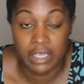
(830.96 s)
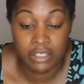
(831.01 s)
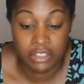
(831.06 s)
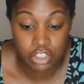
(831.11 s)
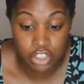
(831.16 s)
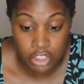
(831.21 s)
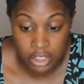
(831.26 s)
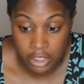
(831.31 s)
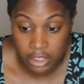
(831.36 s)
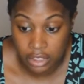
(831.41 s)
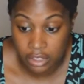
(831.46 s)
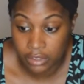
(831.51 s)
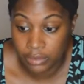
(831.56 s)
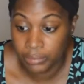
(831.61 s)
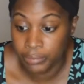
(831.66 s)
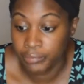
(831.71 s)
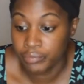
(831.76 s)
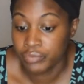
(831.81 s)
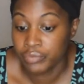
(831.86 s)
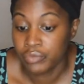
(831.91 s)
and
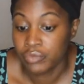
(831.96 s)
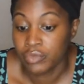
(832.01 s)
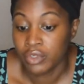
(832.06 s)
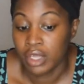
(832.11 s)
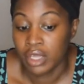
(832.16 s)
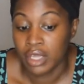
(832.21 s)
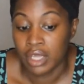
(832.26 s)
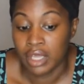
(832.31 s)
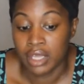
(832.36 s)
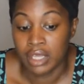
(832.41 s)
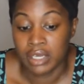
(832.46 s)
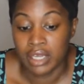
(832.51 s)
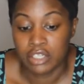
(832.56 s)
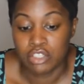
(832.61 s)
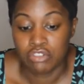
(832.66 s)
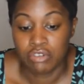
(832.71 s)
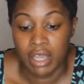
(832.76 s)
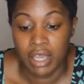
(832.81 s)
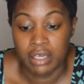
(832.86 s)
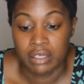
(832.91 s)
chicken. And
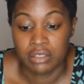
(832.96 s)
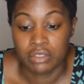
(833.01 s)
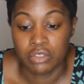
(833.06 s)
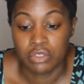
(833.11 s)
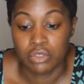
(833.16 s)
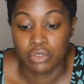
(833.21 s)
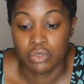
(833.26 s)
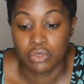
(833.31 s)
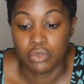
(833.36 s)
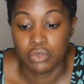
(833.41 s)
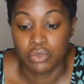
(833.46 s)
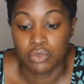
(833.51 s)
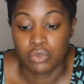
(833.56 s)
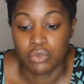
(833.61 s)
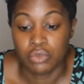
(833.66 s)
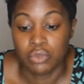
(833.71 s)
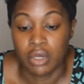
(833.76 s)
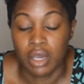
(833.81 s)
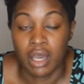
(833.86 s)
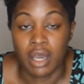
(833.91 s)
I try to do
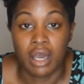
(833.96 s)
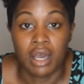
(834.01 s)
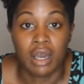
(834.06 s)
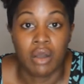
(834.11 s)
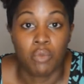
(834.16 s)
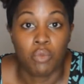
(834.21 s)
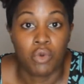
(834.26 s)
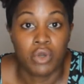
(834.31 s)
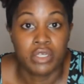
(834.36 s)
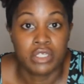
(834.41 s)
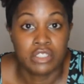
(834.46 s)
um,